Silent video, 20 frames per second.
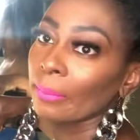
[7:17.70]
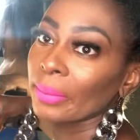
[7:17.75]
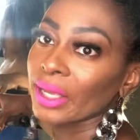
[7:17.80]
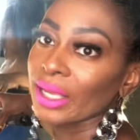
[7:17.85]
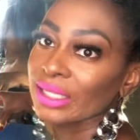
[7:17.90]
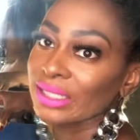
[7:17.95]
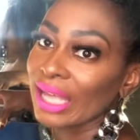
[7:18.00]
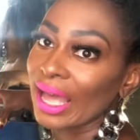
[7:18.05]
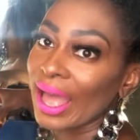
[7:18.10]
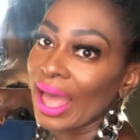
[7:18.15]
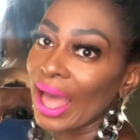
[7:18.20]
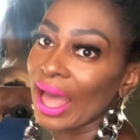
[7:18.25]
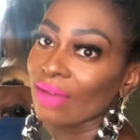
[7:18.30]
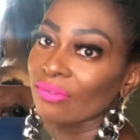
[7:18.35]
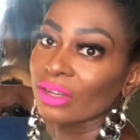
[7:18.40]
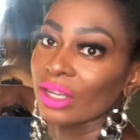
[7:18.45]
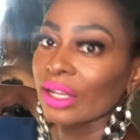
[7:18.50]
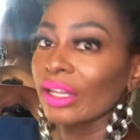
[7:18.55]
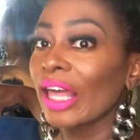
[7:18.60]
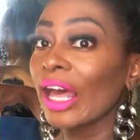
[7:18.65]
because I have
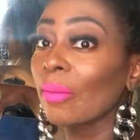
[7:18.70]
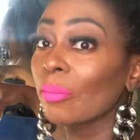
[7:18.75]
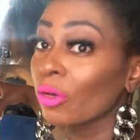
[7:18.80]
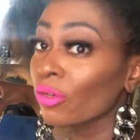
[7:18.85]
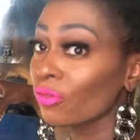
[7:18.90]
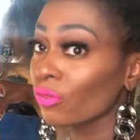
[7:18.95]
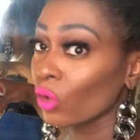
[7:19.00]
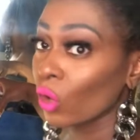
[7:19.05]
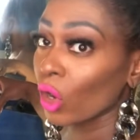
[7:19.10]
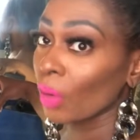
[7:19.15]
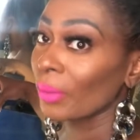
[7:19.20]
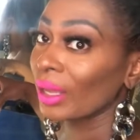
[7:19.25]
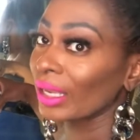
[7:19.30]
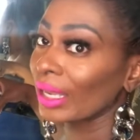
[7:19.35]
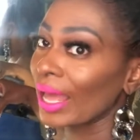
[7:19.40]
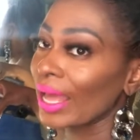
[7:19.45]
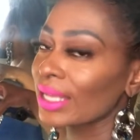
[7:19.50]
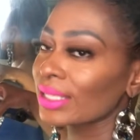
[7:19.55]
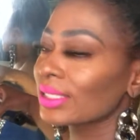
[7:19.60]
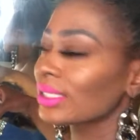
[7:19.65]
done that before on my
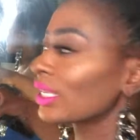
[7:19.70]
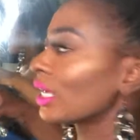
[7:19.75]
last